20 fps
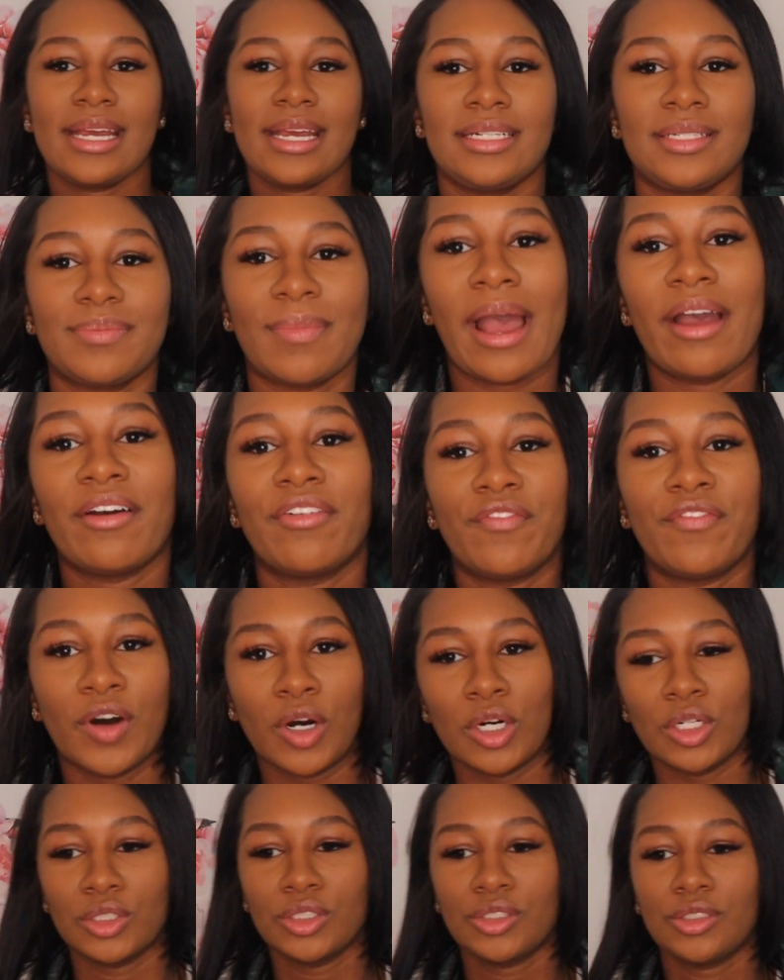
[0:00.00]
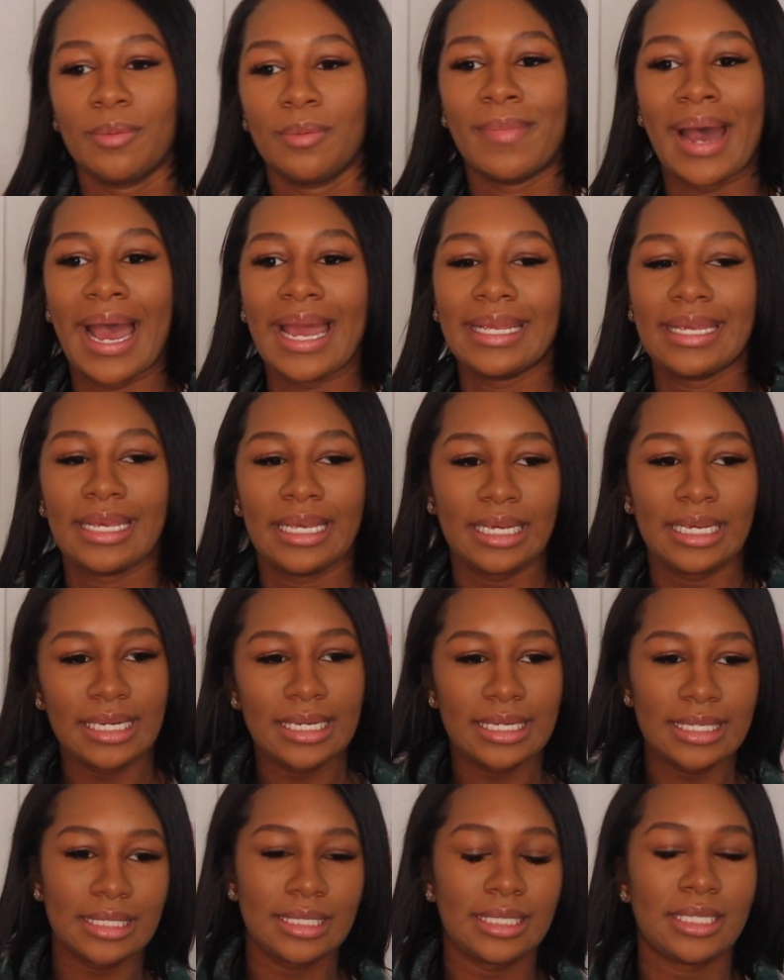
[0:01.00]
is my phone. My
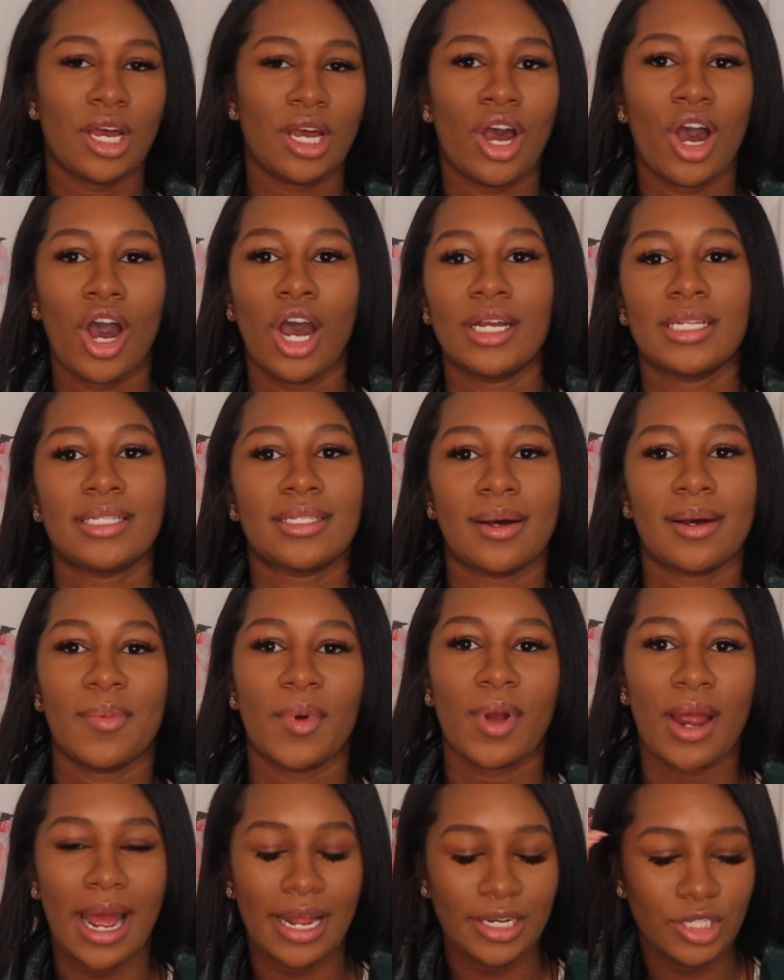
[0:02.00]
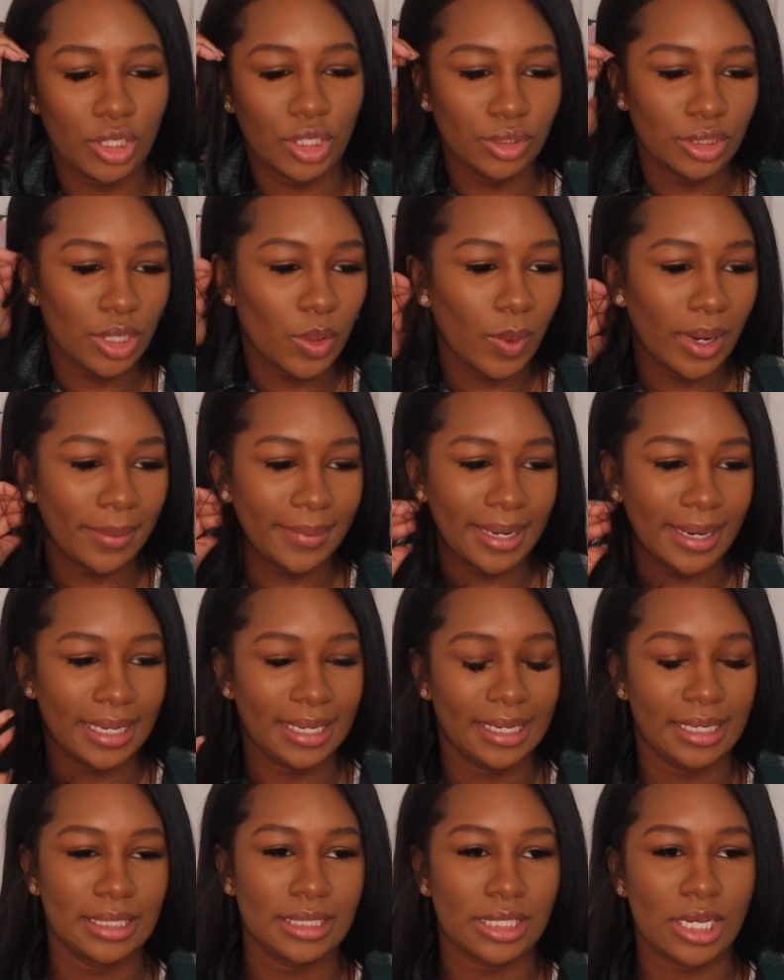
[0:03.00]
keys are somewhere. I don't know where my
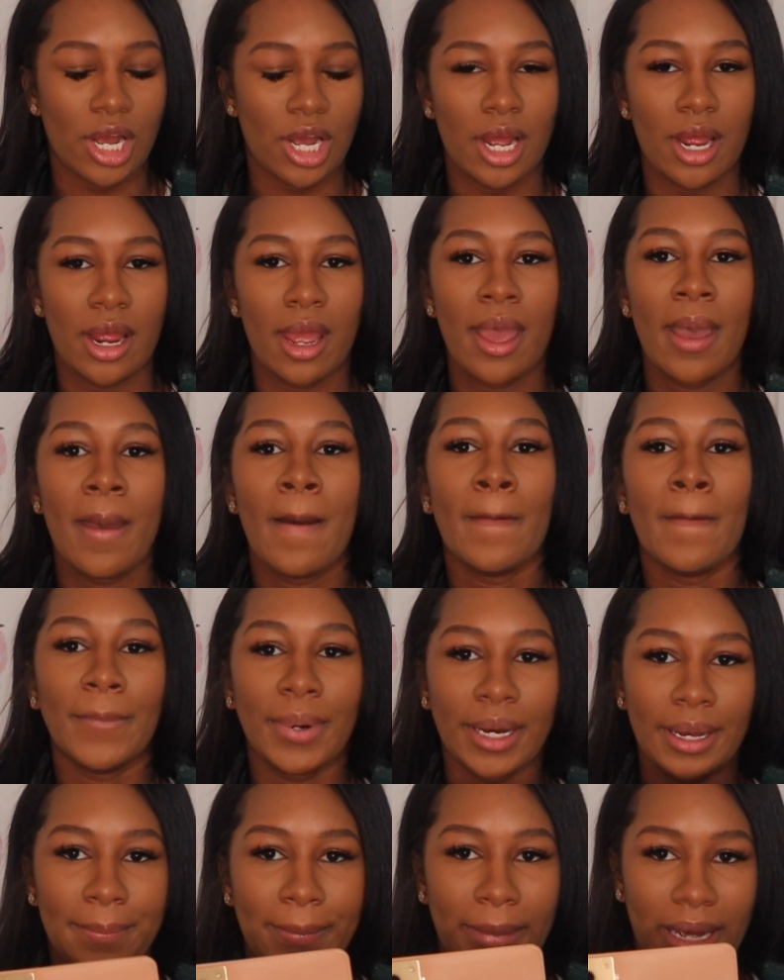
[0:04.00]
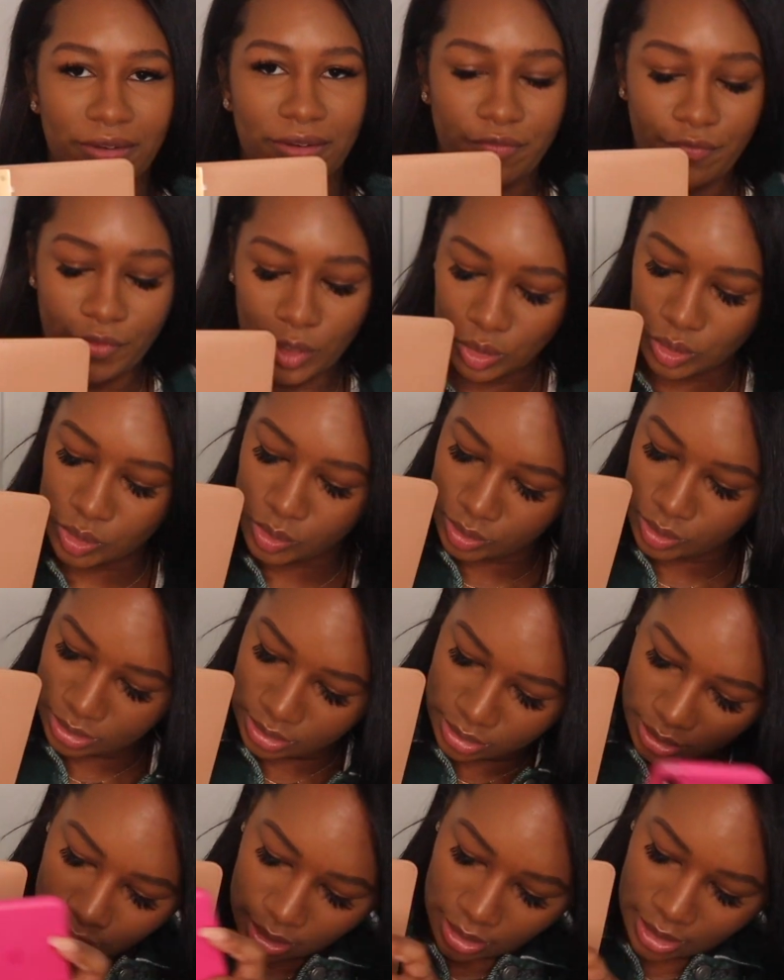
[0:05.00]
keys are, but my
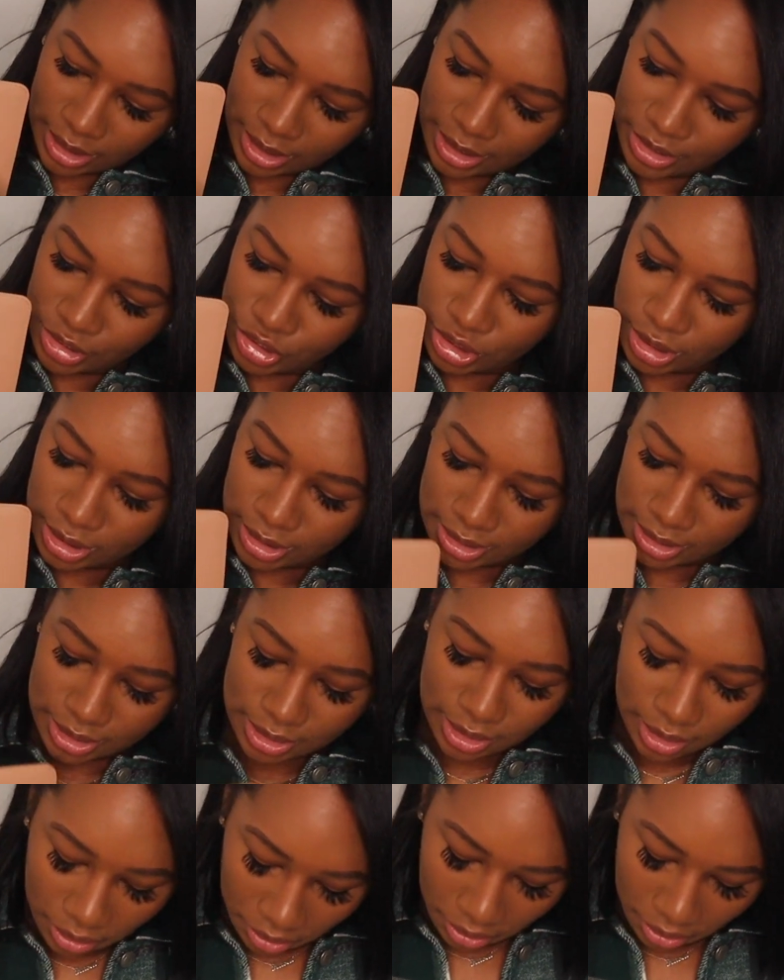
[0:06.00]
phone can just